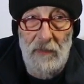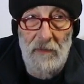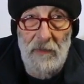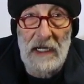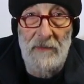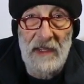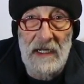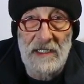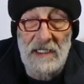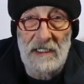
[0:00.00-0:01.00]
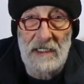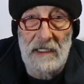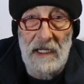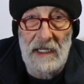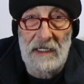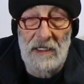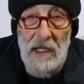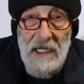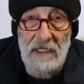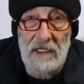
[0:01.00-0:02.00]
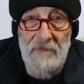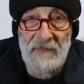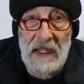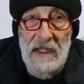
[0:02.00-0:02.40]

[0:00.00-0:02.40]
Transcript: bring up the idea and enlighten